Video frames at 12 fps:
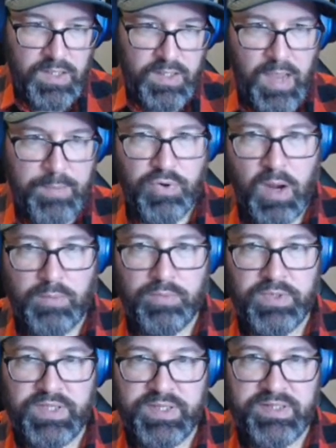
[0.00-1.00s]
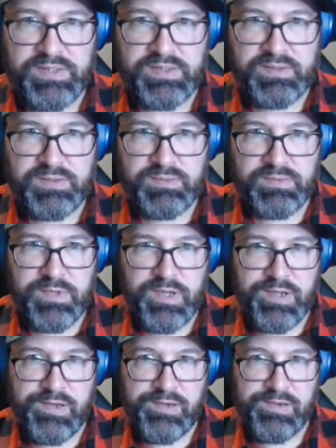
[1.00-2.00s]
I probably
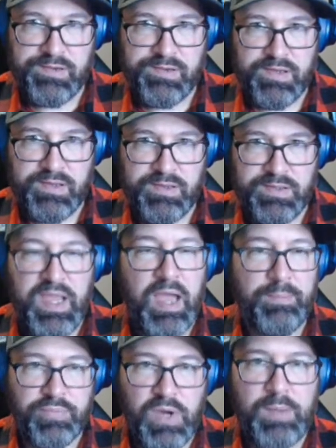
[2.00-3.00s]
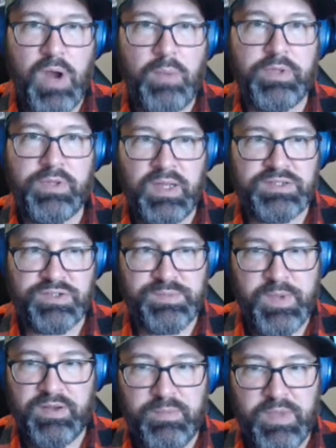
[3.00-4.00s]
like Schultz
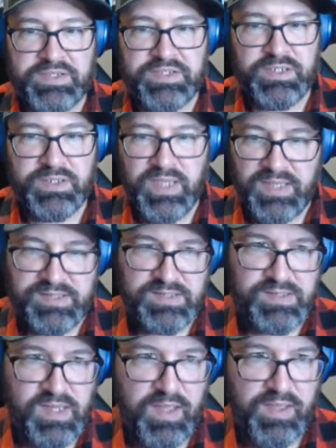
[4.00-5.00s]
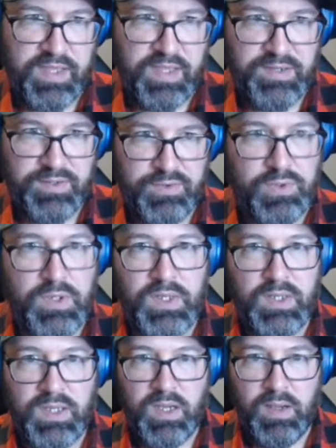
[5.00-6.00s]
better than Mechie. Yes, I think I do.
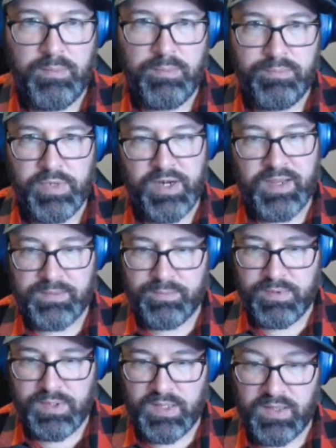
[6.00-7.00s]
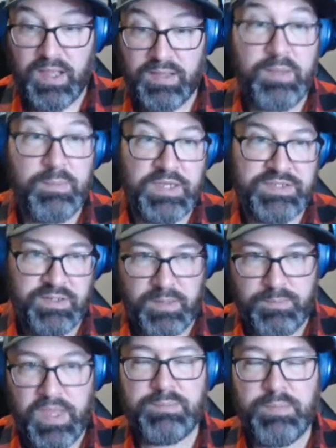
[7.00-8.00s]
But I like Mechie. Like,
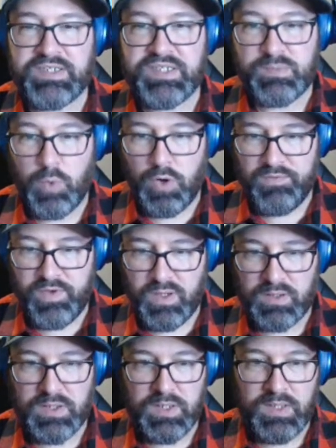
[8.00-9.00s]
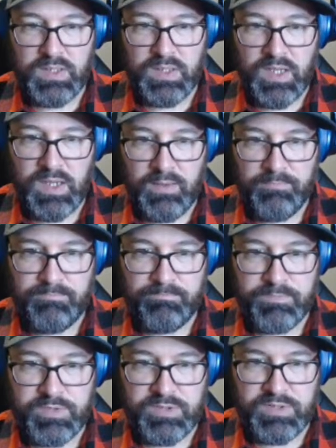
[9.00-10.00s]
Mechie's more of a
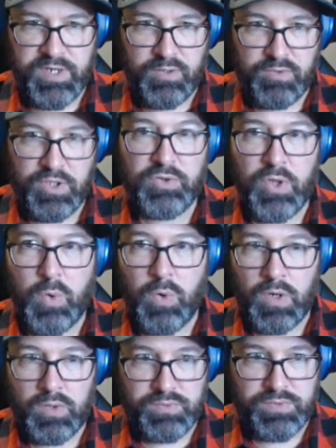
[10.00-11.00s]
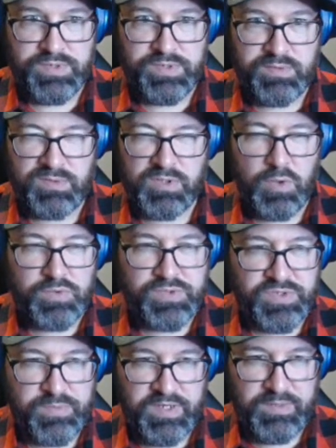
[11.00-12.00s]
lower owned, closer
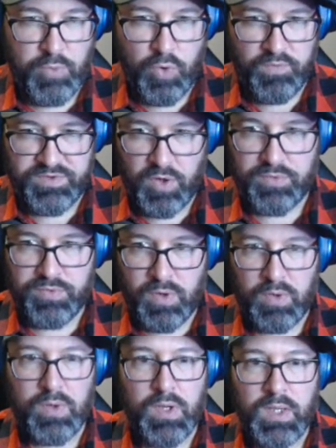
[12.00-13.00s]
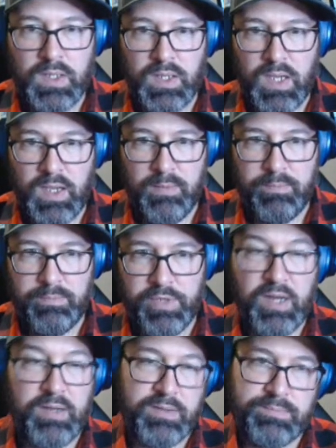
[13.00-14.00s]
to being more of a dart throw. But
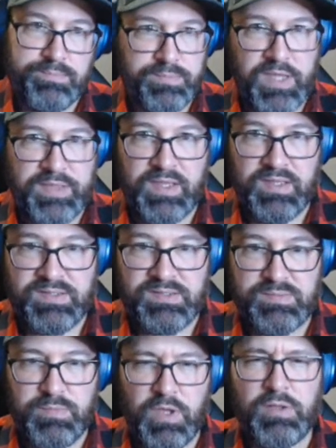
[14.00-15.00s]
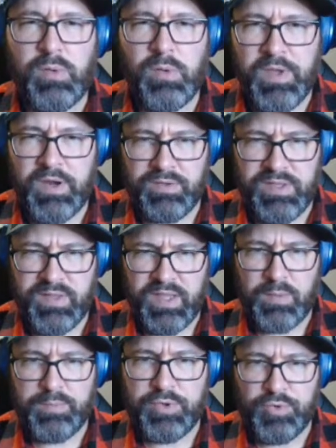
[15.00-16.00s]
I think he's a little bit better than
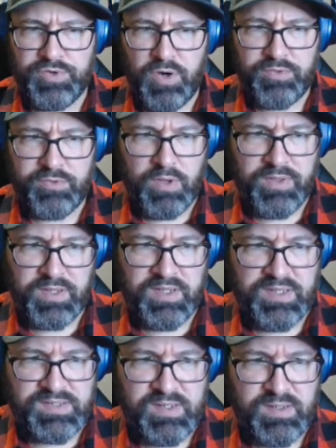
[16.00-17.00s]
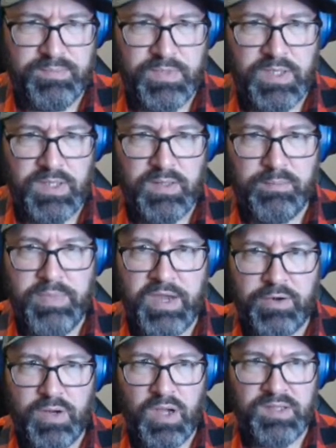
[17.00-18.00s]
like a pure dart throw. I think he has a
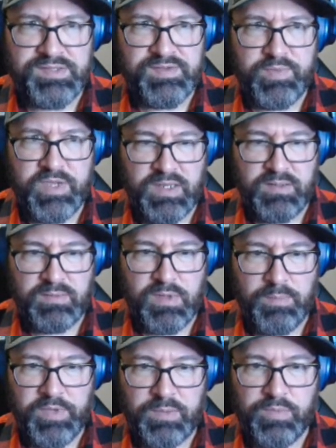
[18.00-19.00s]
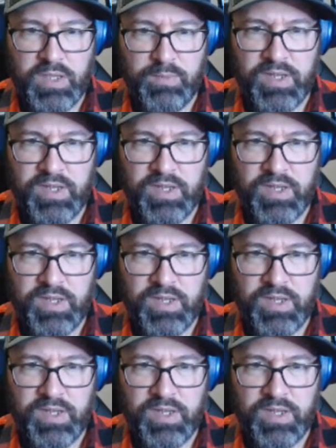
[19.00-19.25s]
better odds of being a big play.